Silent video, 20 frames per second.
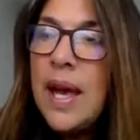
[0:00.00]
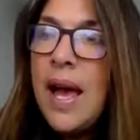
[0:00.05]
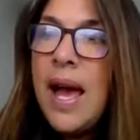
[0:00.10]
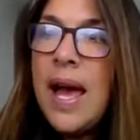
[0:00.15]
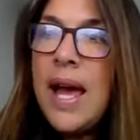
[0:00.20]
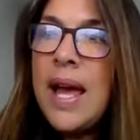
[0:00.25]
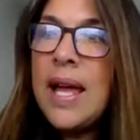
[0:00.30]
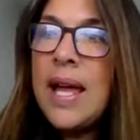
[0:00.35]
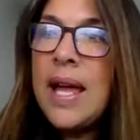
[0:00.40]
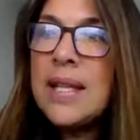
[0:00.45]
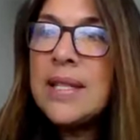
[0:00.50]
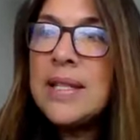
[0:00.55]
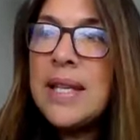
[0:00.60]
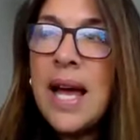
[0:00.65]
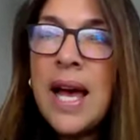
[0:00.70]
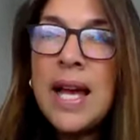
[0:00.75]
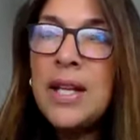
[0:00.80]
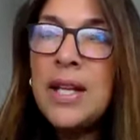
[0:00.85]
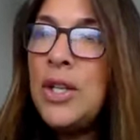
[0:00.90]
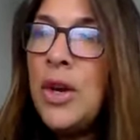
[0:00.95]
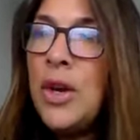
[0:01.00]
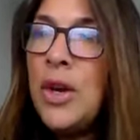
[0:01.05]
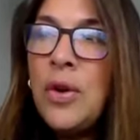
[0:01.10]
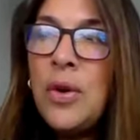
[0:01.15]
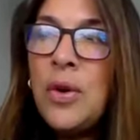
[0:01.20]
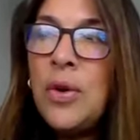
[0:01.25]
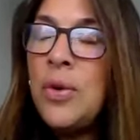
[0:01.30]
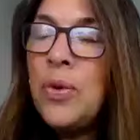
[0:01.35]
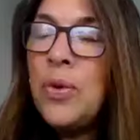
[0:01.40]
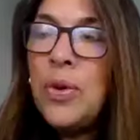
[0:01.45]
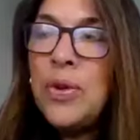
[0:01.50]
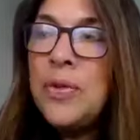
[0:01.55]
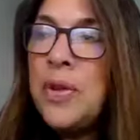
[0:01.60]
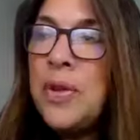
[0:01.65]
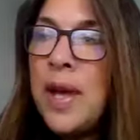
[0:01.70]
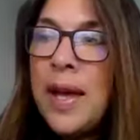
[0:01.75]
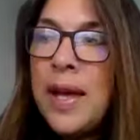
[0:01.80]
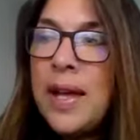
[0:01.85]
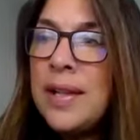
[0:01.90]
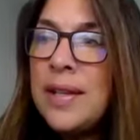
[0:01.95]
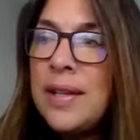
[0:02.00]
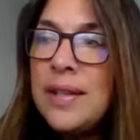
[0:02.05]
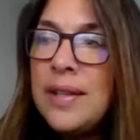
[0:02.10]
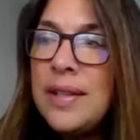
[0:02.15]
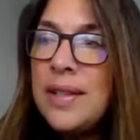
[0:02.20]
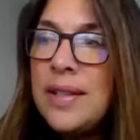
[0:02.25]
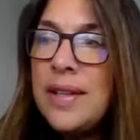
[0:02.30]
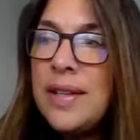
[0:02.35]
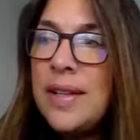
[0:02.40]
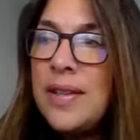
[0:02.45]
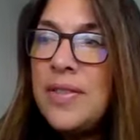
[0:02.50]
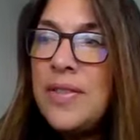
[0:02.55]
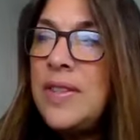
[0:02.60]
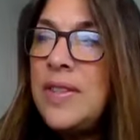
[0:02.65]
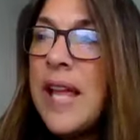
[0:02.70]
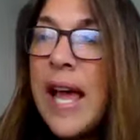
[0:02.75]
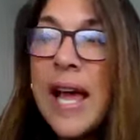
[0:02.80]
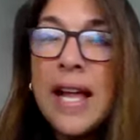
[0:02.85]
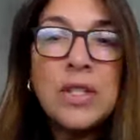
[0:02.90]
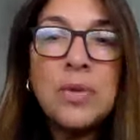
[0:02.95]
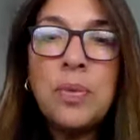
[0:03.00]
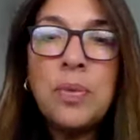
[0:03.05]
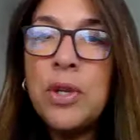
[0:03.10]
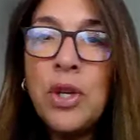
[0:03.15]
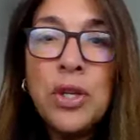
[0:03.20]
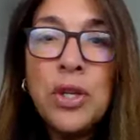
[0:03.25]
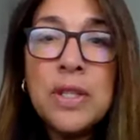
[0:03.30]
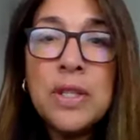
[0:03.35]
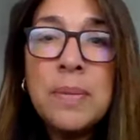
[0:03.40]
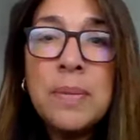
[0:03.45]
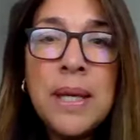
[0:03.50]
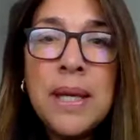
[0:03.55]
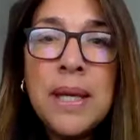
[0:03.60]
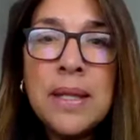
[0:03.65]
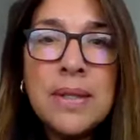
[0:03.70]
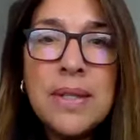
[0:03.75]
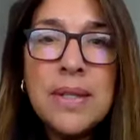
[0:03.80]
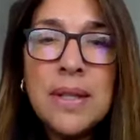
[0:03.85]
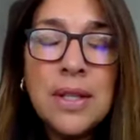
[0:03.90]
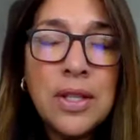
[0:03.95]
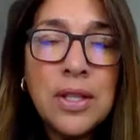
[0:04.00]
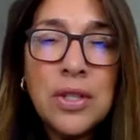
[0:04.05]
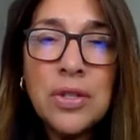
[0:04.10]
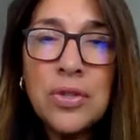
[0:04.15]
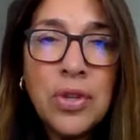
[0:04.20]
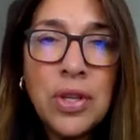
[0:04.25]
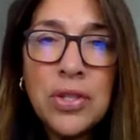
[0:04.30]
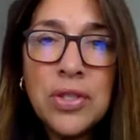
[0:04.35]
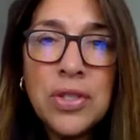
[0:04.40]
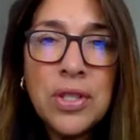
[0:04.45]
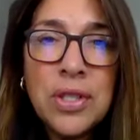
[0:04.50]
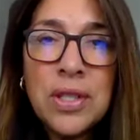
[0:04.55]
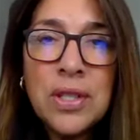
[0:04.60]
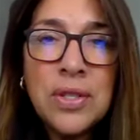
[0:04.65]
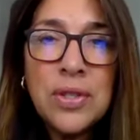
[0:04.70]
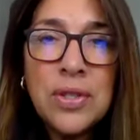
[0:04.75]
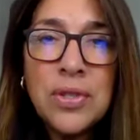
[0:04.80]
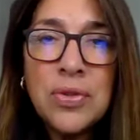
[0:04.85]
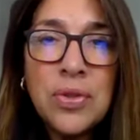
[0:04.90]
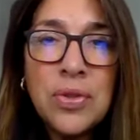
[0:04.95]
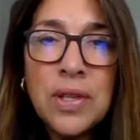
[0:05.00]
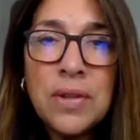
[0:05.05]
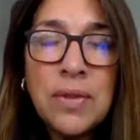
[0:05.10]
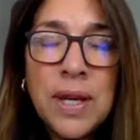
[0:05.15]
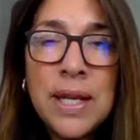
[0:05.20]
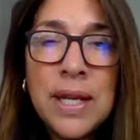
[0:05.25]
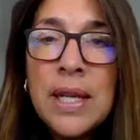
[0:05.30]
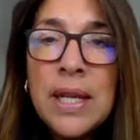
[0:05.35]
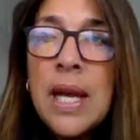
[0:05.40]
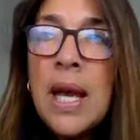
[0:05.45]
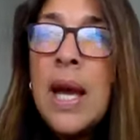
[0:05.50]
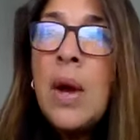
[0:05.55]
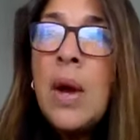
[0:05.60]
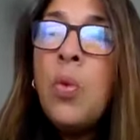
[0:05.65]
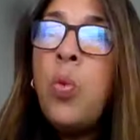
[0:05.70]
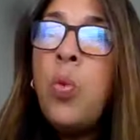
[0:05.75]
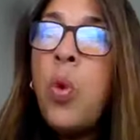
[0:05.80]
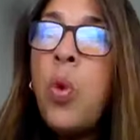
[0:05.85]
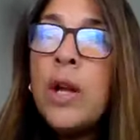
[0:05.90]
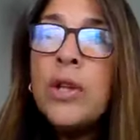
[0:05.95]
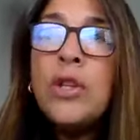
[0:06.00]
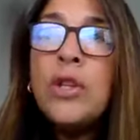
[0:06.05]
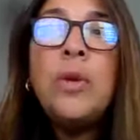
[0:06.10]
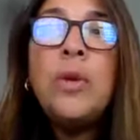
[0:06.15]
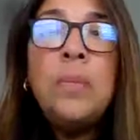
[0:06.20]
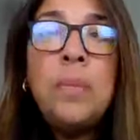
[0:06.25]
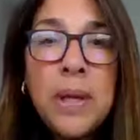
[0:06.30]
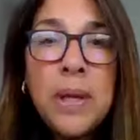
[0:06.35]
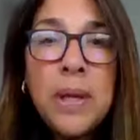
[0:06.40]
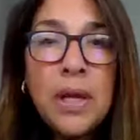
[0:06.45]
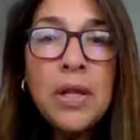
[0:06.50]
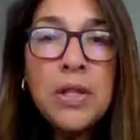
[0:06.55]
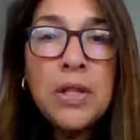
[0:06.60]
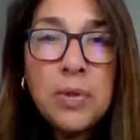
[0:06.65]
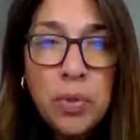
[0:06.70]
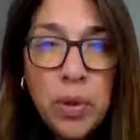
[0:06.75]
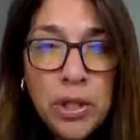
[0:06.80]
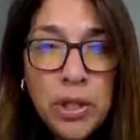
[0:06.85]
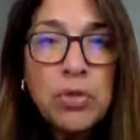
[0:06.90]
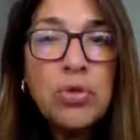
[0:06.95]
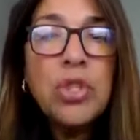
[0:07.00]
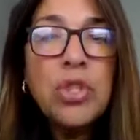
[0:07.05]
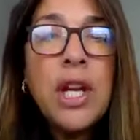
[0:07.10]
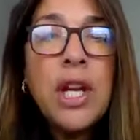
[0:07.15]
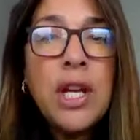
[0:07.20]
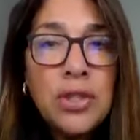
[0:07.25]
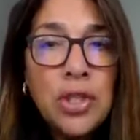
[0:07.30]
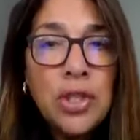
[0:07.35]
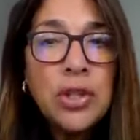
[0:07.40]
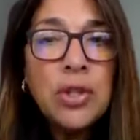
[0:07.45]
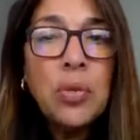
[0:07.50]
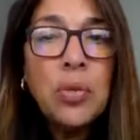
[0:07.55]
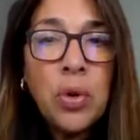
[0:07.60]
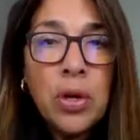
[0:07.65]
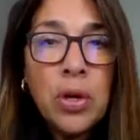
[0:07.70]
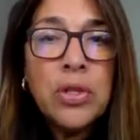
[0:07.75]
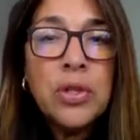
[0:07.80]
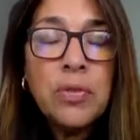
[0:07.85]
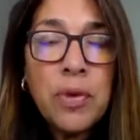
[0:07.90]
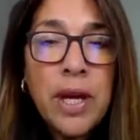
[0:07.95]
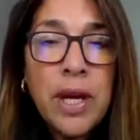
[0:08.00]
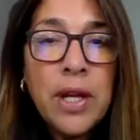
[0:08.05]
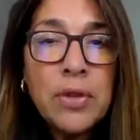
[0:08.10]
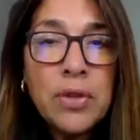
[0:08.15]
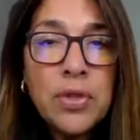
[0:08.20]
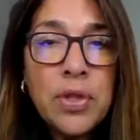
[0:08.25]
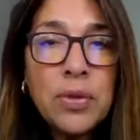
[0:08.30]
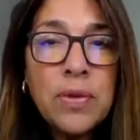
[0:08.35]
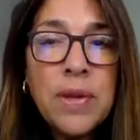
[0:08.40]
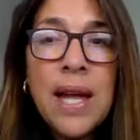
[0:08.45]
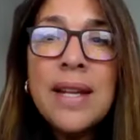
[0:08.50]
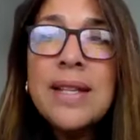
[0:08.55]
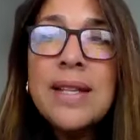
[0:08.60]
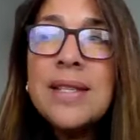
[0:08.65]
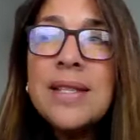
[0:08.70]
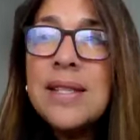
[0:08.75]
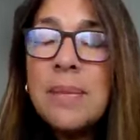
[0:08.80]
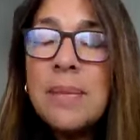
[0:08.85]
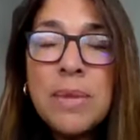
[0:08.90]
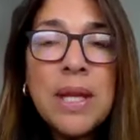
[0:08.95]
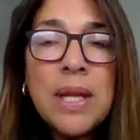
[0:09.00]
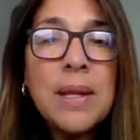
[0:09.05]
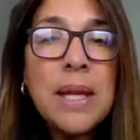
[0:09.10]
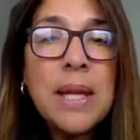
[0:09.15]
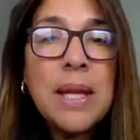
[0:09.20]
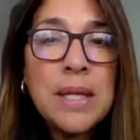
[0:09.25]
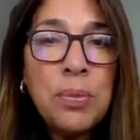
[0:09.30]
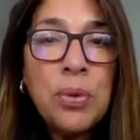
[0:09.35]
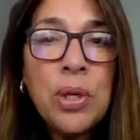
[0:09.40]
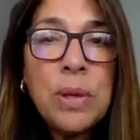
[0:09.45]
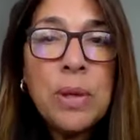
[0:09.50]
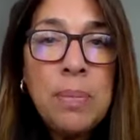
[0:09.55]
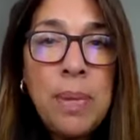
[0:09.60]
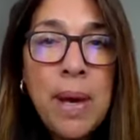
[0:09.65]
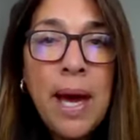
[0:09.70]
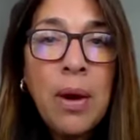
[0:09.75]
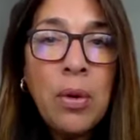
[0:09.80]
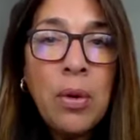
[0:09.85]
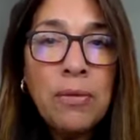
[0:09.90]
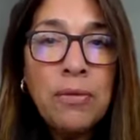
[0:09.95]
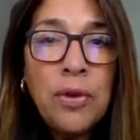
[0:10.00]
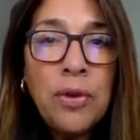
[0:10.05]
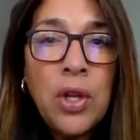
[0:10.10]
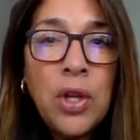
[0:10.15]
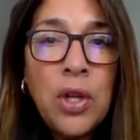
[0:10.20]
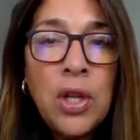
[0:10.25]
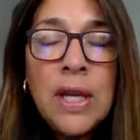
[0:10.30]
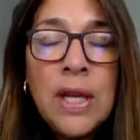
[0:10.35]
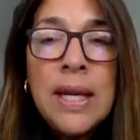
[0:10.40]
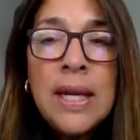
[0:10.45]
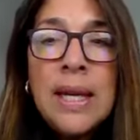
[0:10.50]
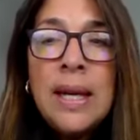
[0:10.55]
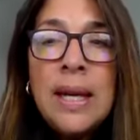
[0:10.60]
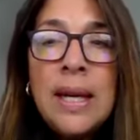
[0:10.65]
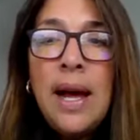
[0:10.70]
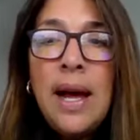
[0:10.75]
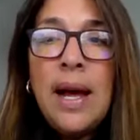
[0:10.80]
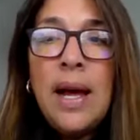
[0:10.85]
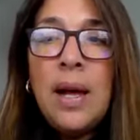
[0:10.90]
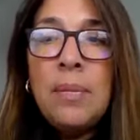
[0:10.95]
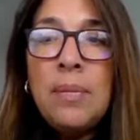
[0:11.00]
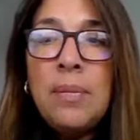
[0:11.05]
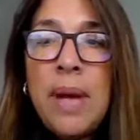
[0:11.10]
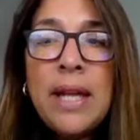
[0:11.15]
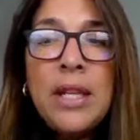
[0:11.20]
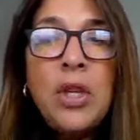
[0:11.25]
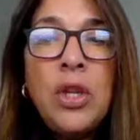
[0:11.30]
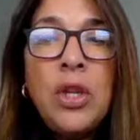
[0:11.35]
And I know that that's what hooked me into the construction industry, right? What you build when you're changing the world around you, that is something that's pretty powerful. And